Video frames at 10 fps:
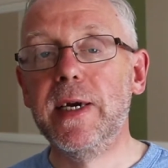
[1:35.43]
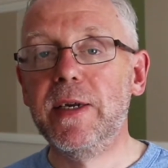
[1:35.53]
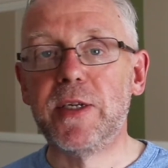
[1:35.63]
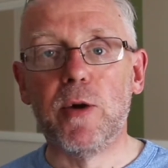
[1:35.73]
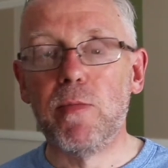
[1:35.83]

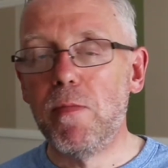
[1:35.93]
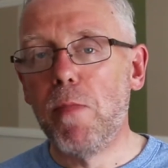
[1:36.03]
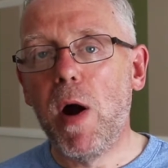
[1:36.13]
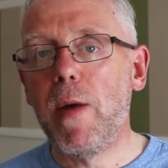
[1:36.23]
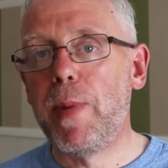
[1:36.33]
So
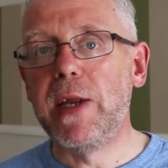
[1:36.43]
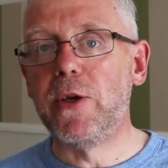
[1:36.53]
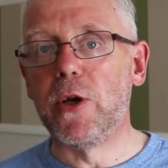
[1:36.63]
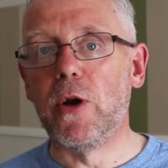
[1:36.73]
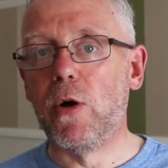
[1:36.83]
my
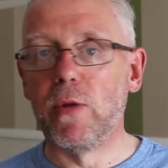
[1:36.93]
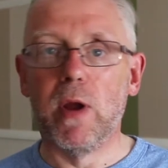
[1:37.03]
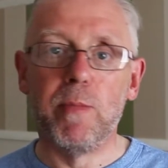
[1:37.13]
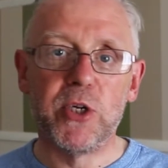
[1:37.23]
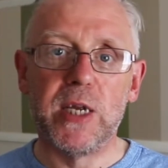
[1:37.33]
opinion on
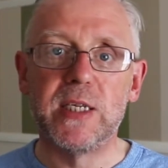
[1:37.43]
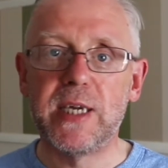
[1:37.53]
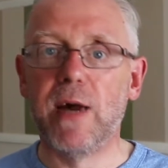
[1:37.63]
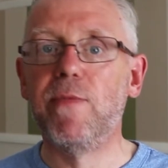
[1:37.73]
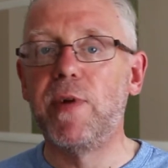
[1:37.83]
a machine's
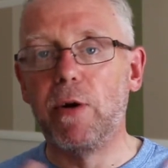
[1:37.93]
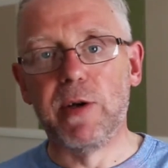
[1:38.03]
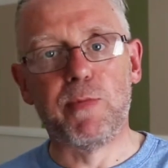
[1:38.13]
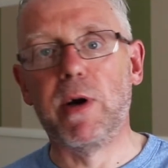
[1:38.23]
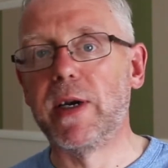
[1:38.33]
comfort
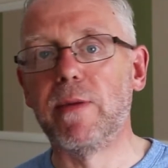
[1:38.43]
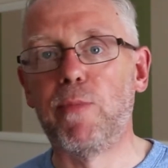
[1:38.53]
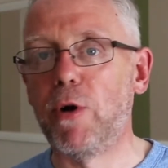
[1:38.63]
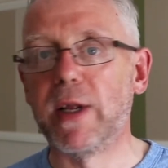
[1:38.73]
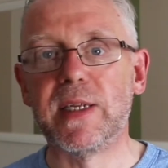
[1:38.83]
or its
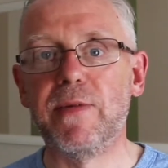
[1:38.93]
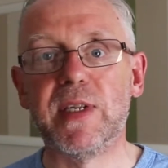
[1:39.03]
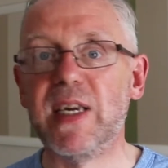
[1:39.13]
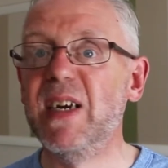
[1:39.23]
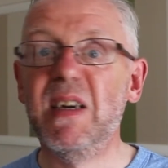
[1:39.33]

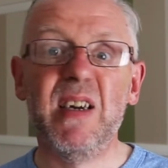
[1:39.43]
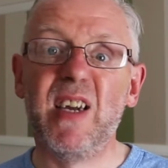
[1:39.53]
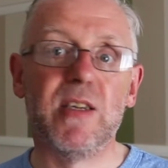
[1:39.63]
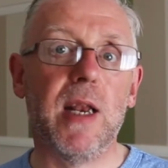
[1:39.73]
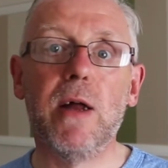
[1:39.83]
productivity
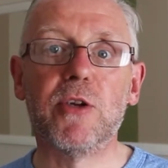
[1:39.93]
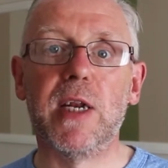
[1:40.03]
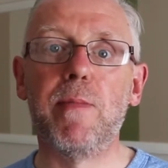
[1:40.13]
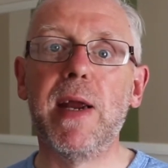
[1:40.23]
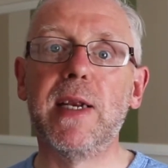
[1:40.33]
is
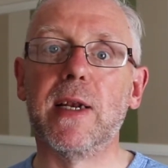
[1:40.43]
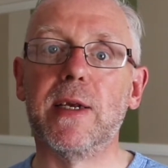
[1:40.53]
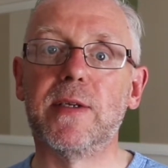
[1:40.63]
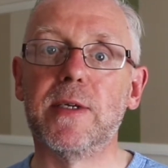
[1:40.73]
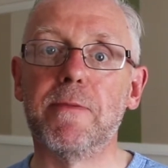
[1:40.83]
largely meaningless.